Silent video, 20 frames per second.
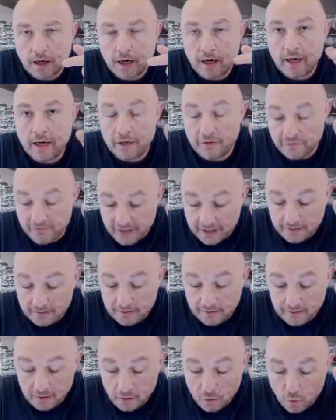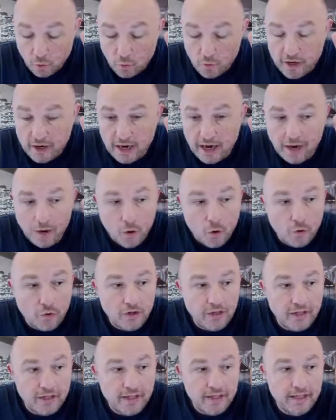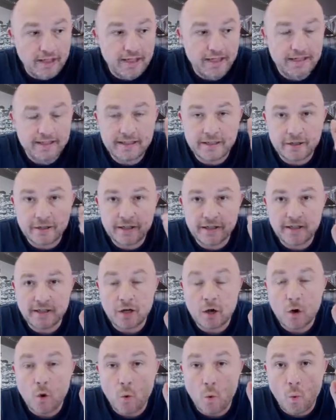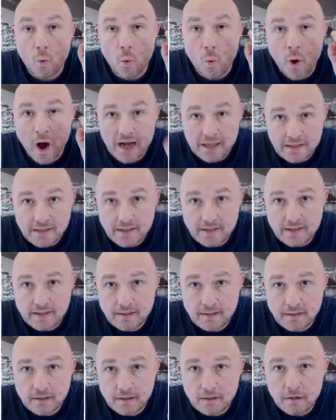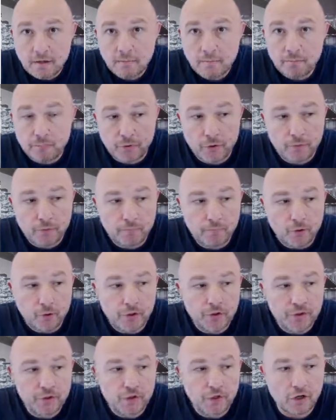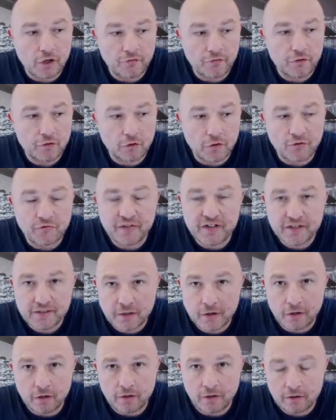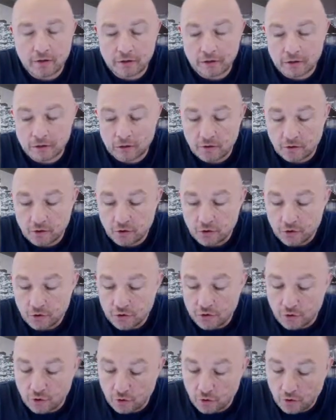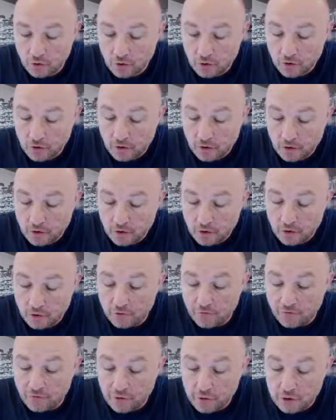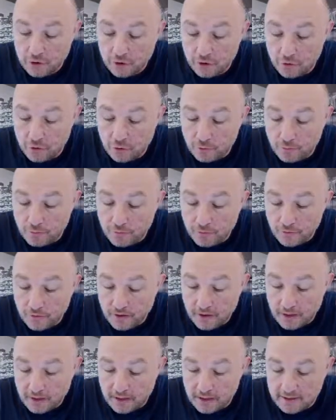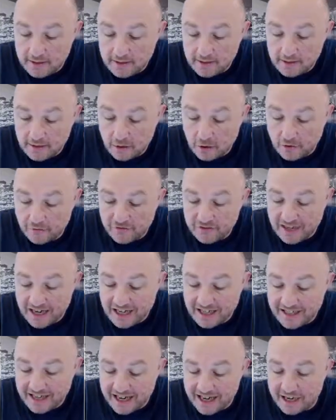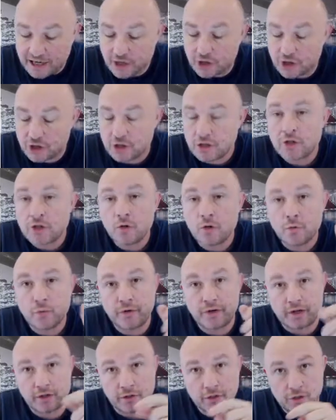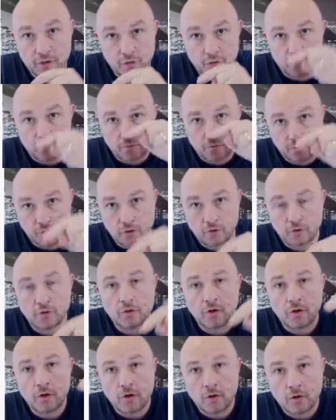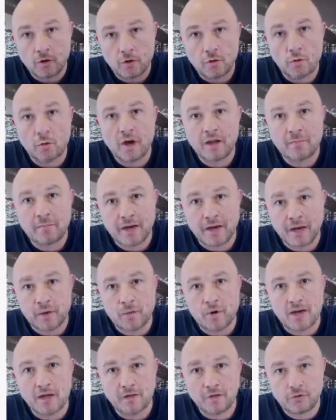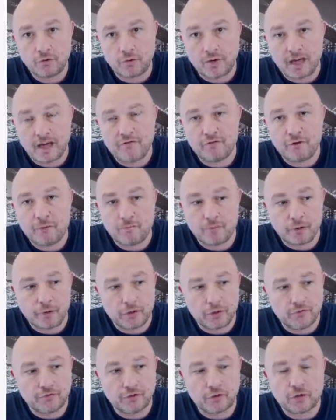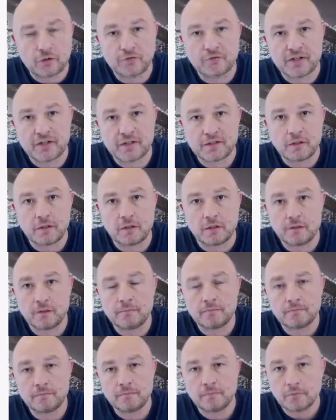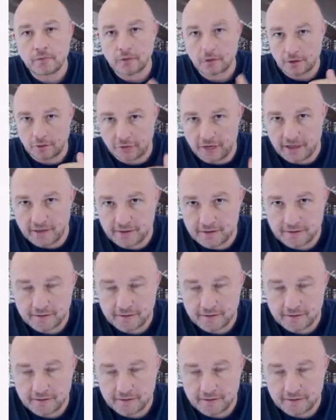In fact, we only iterate once per point of the convex hull. So the first loop is of size h. We are going to go one by one to every point of the convex hull. Great.